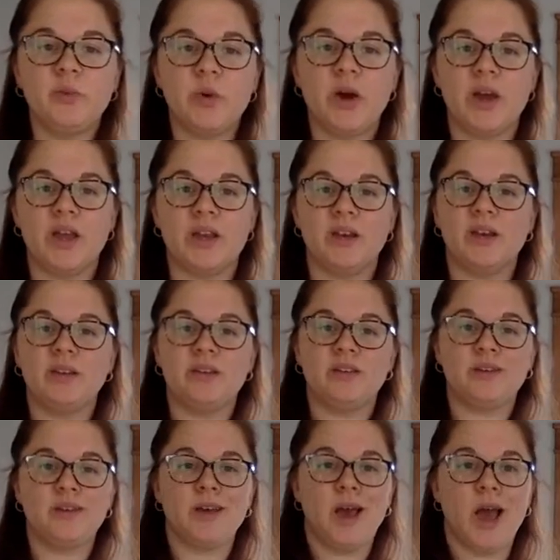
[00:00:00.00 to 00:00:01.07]
1,
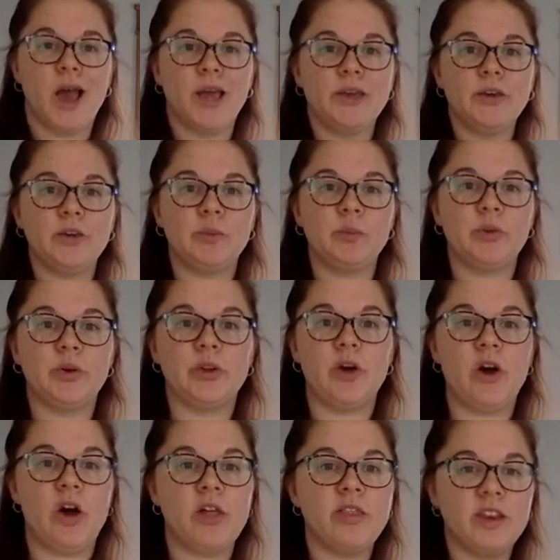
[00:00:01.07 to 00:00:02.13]
I could put
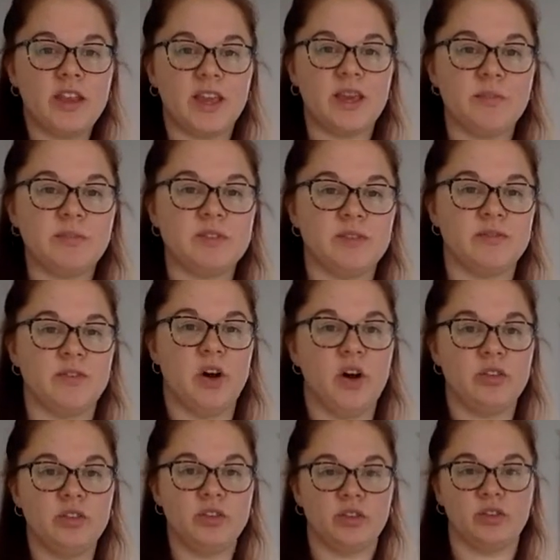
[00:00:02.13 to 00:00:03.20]
all the names of all
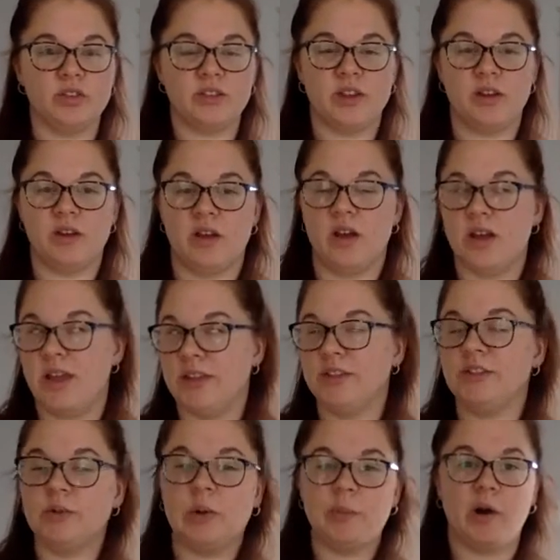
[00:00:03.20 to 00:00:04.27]
the girls
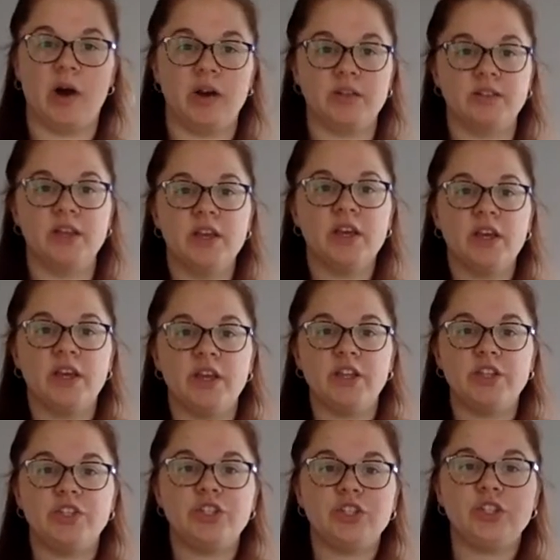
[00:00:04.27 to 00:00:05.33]
into a box
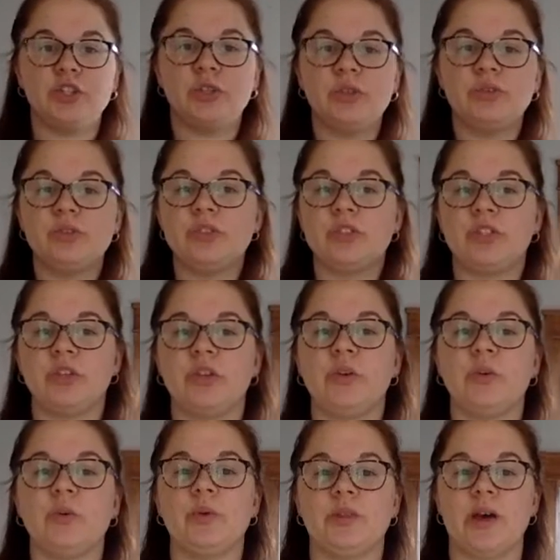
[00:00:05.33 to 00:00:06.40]
and choose
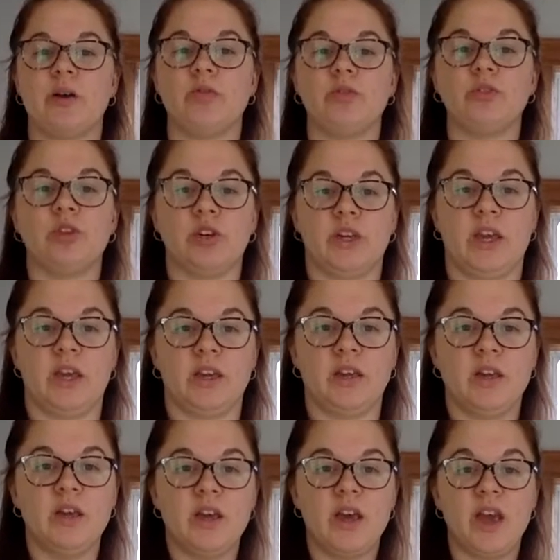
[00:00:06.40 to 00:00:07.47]
2 without looking,
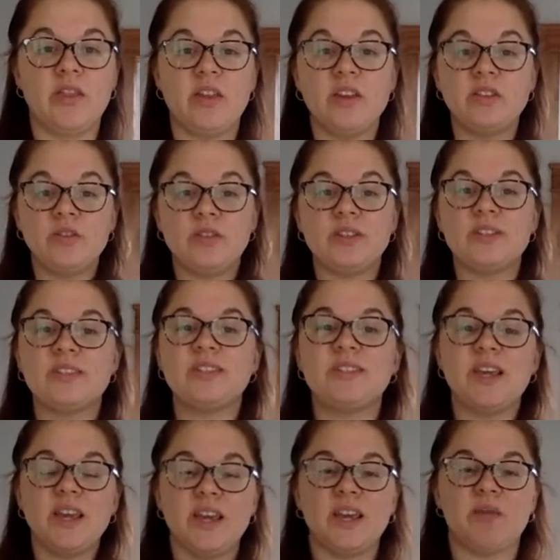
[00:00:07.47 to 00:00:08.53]
and then do the
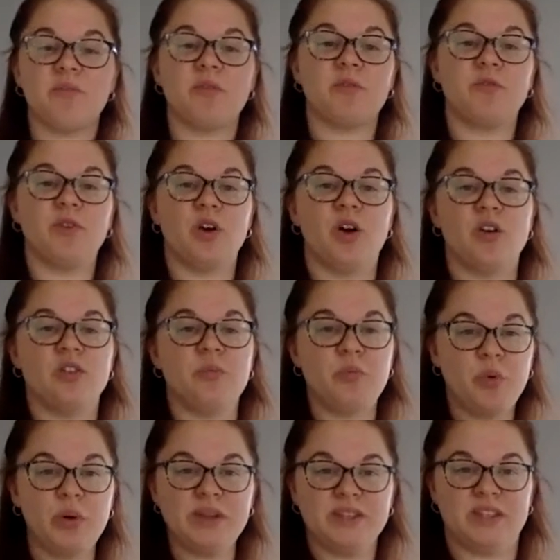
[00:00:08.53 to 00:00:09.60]
same for all the
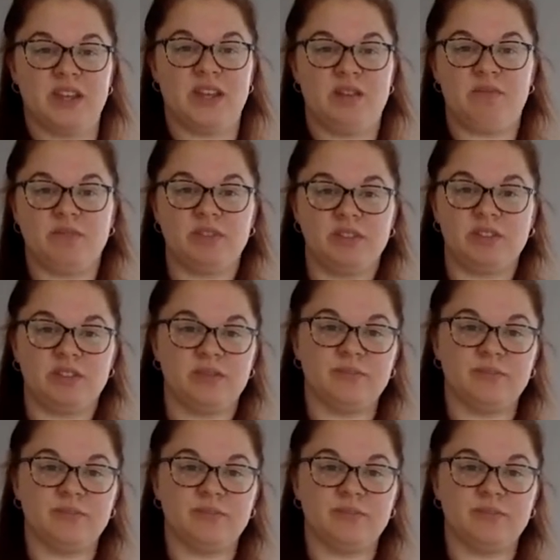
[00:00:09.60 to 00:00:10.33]
boys' names.